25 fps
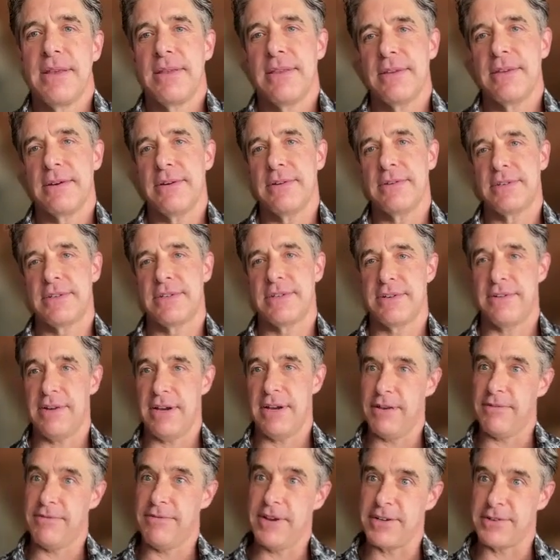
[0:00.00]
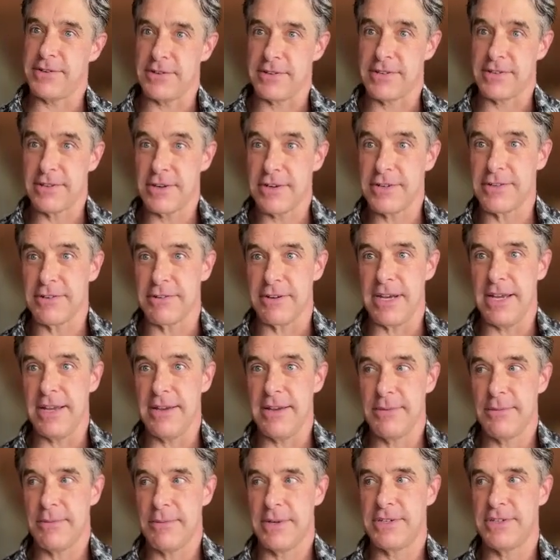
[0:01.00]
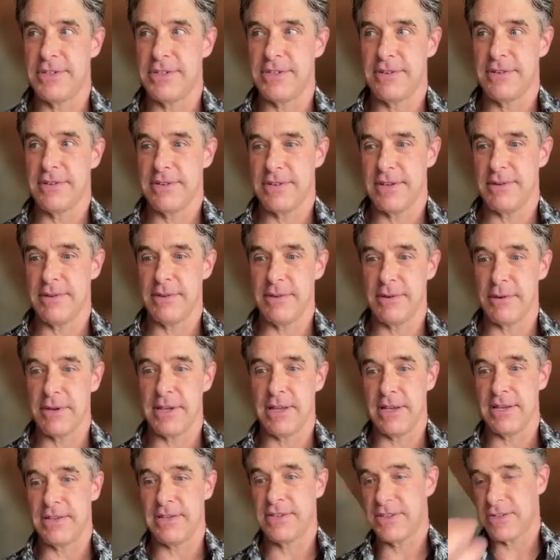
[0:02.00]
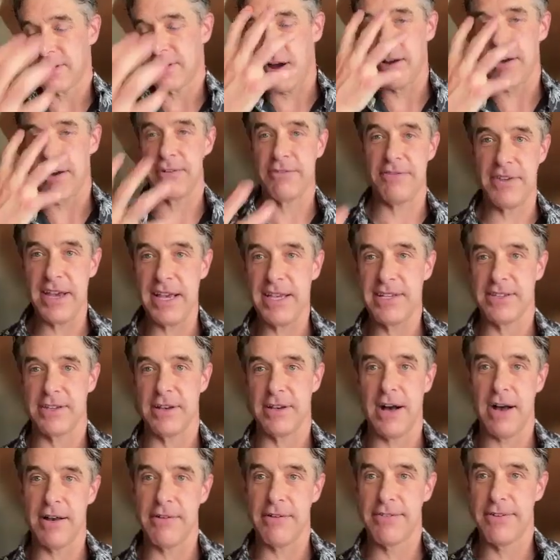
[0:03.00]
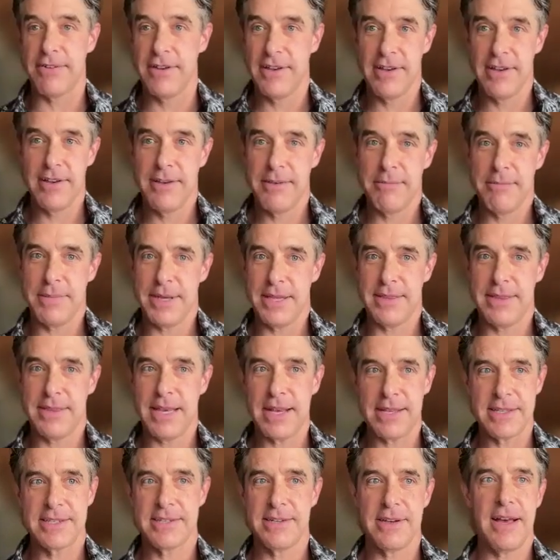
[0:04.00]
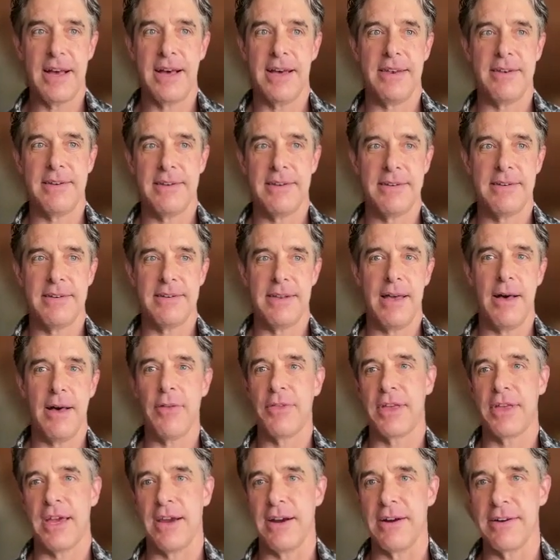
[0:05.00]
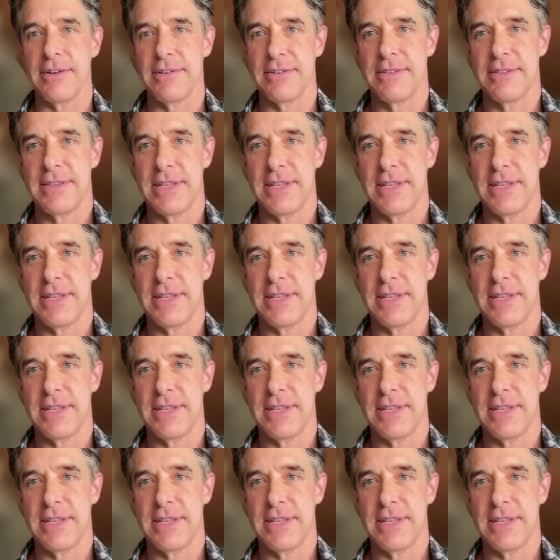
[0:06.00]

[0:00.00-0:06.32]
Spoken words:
There's craniofacial surgery, where they saw your face off, but that's not healthcare.